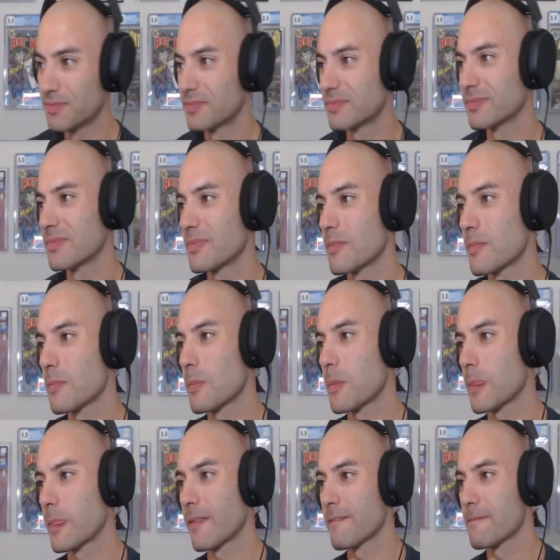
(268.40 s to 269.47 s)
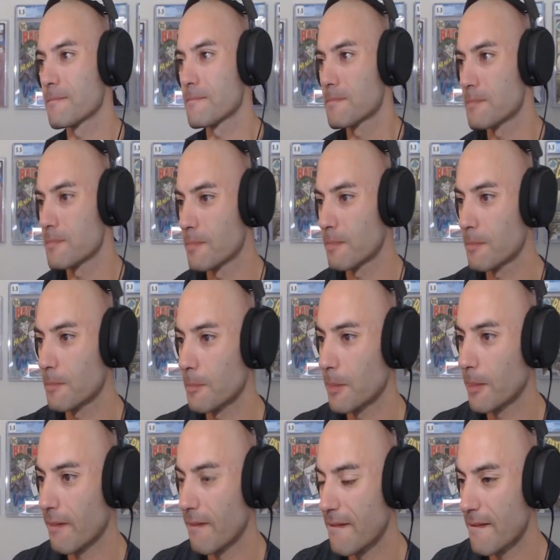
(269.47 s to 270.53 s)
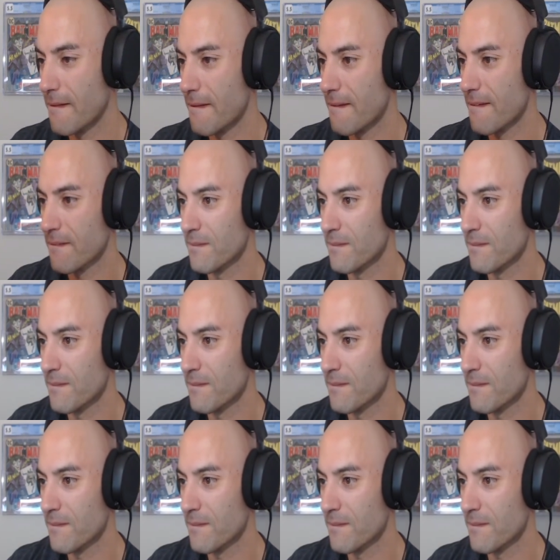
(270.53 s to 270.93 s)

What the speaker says: (silence)